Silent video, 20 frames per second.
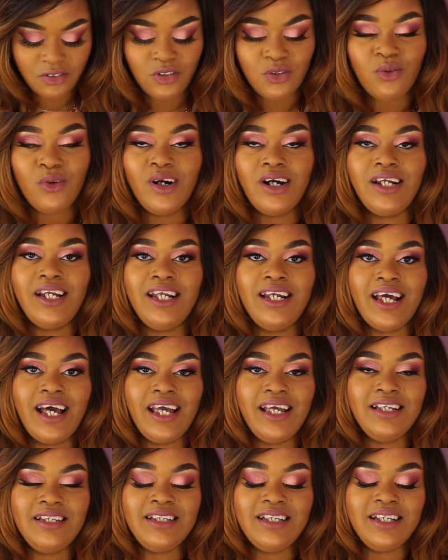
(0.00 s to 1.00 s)

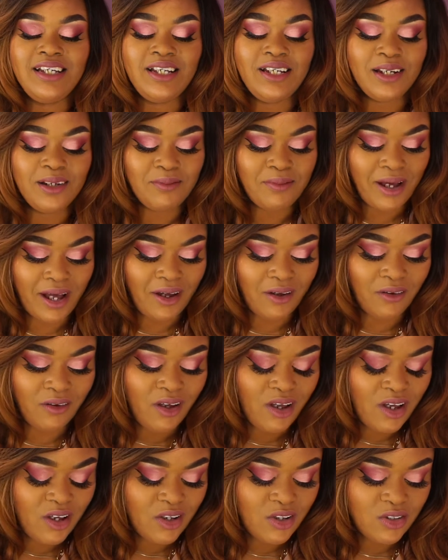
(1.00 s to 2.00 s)
2019 about?
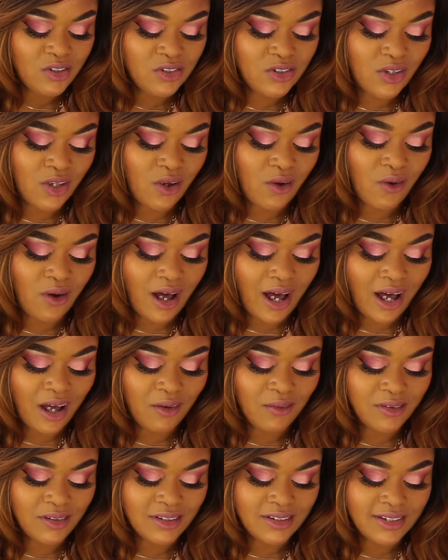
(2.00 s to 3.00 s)
So
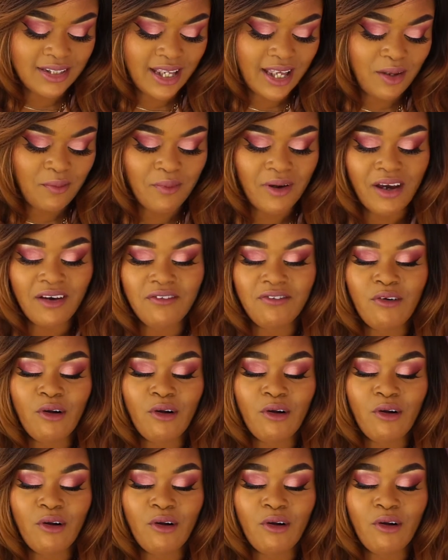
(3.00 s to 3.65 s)
I will say my